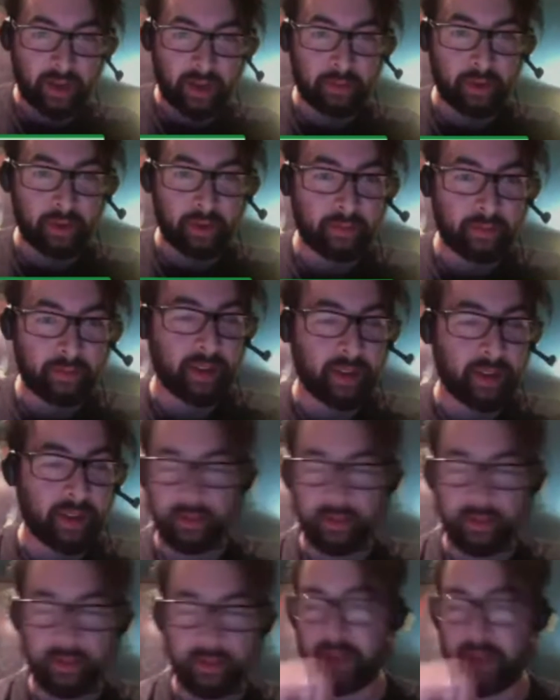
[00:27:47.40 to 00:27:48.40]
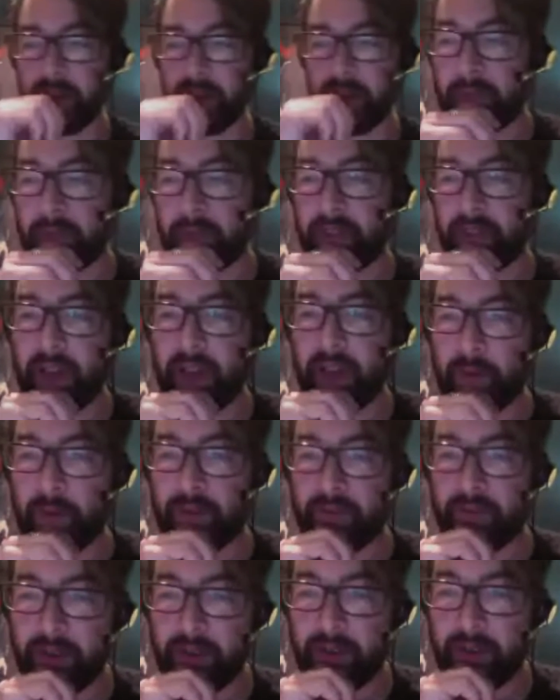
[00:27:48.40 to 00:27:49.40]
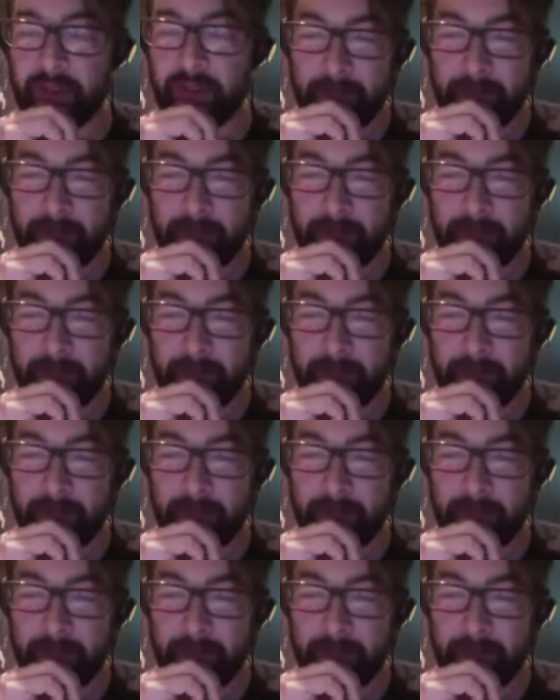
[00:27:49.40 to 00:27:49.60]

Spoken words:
but can you explain that one for us?